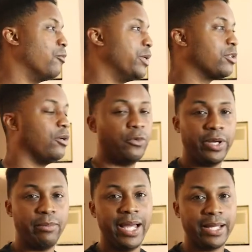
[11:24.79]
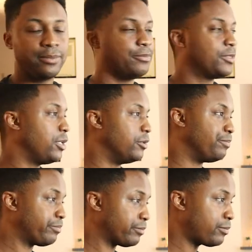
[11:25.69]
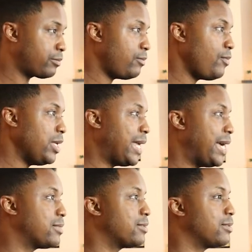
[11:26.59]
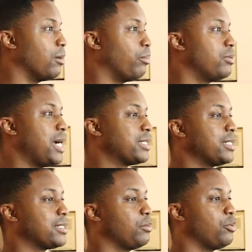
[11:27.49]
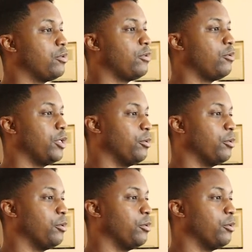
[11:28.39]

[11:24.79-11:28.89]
we saw on the way back. So that's the projects and portfolio